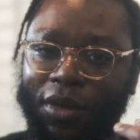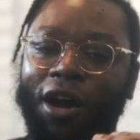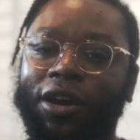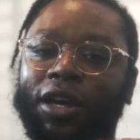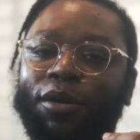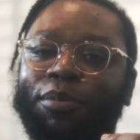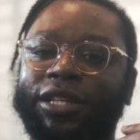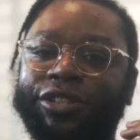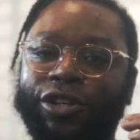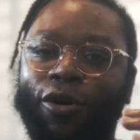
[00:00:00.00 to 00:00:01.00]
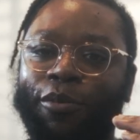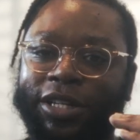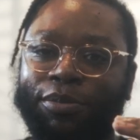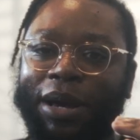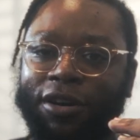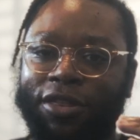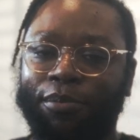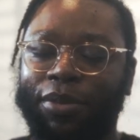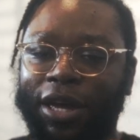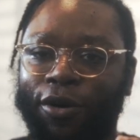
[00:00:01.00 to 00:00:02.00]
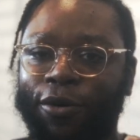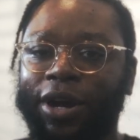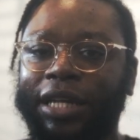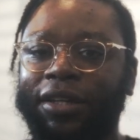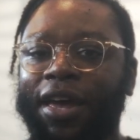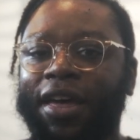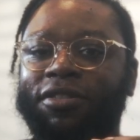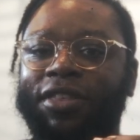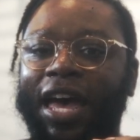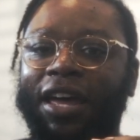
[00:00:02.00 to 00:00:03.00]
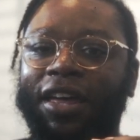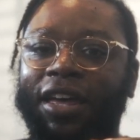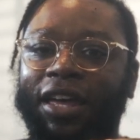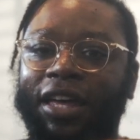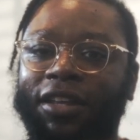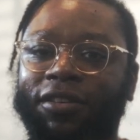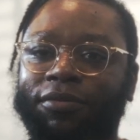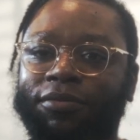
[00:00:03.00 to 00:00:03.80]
aren't going to be so much better than Bitcoin that it